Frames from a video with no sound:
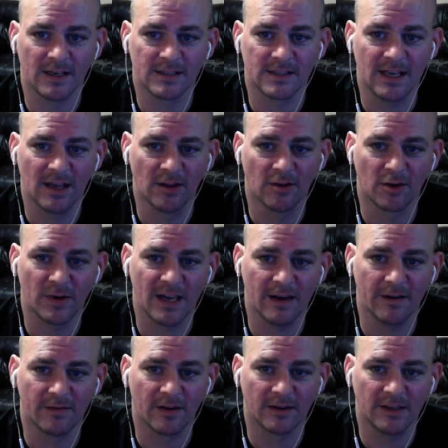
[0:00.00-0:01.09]
So now look, we
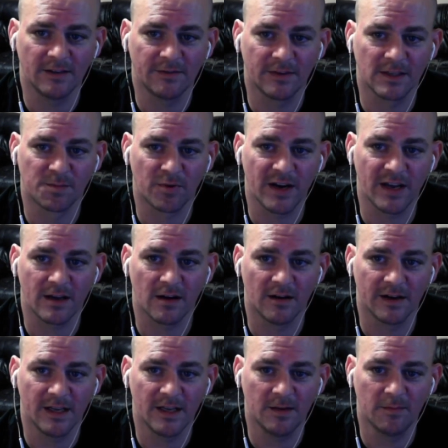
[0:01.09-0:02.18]
have a defense break
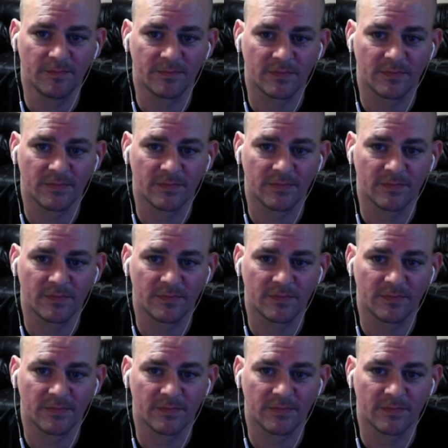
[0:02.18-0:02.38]
on him,